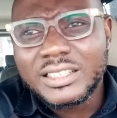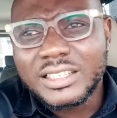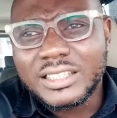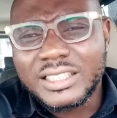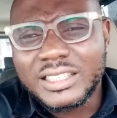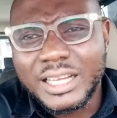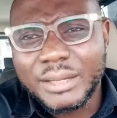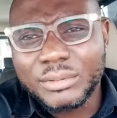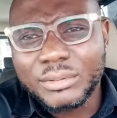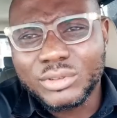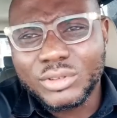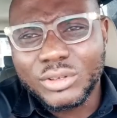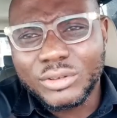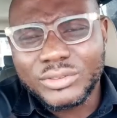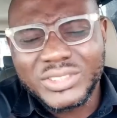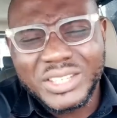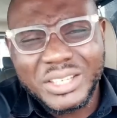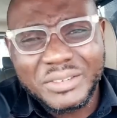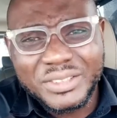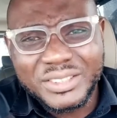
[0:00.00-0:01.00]
the terms
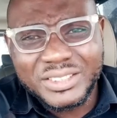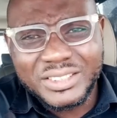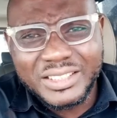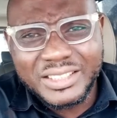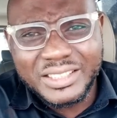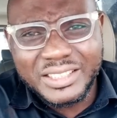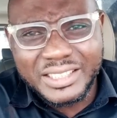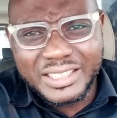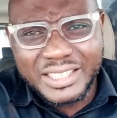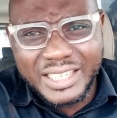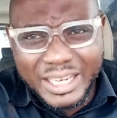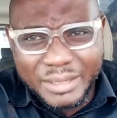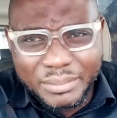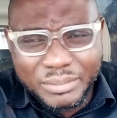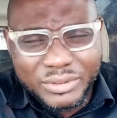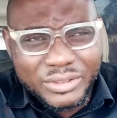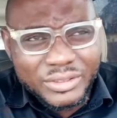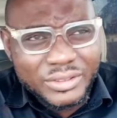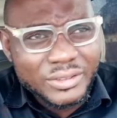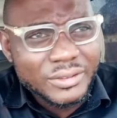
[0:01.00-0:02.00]
of servicing the
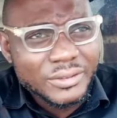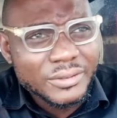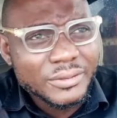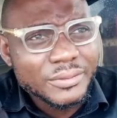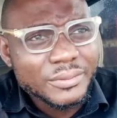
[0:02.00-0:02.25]
debt,